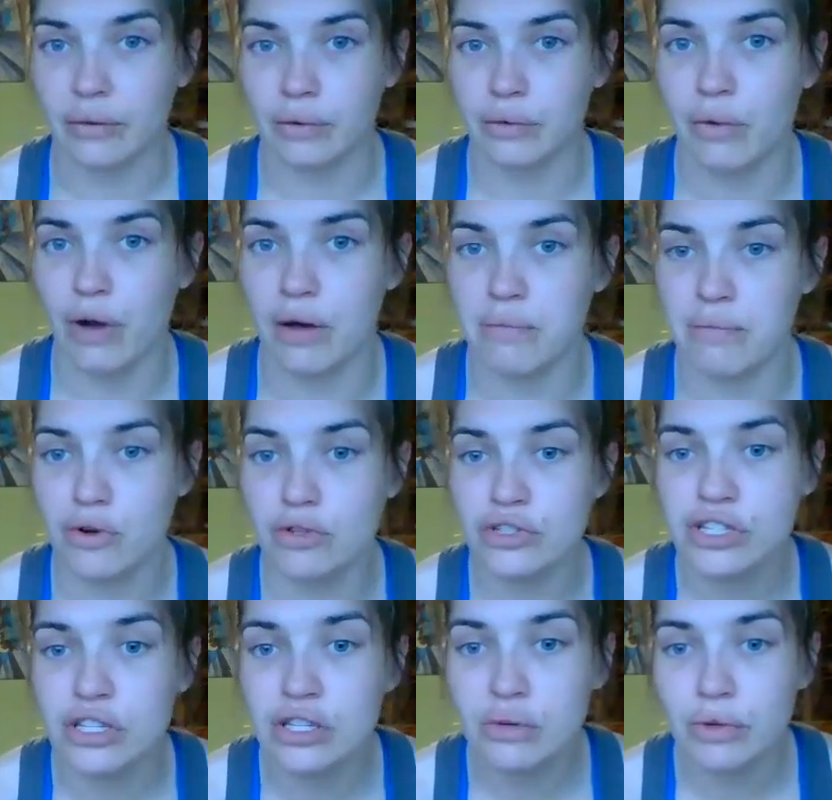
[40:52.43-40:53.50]
We want
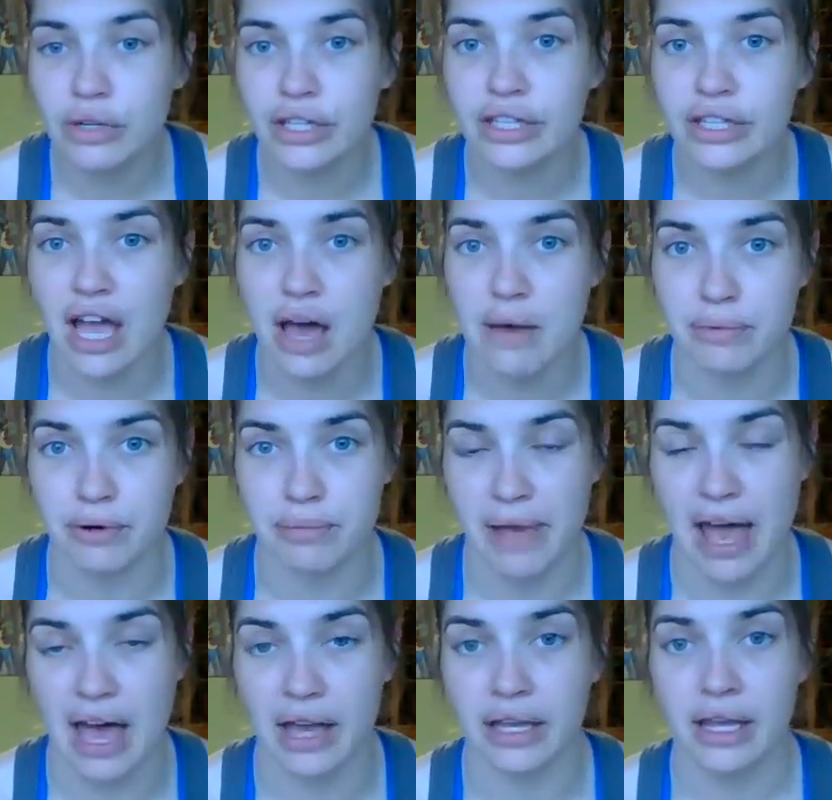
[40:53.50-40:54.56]
most of the work in the upper
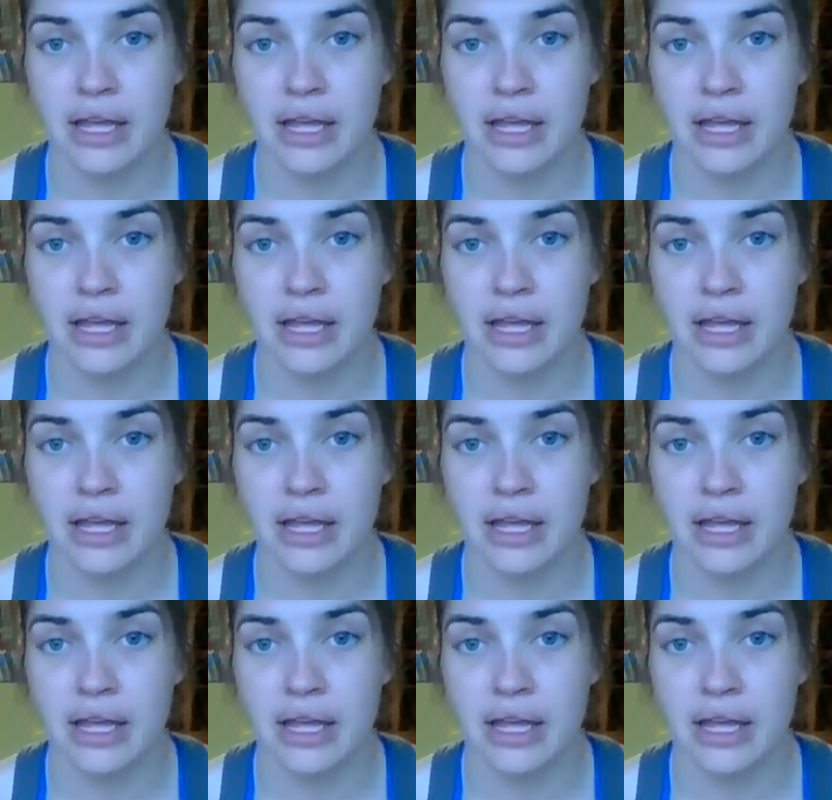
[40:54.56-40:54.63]
back.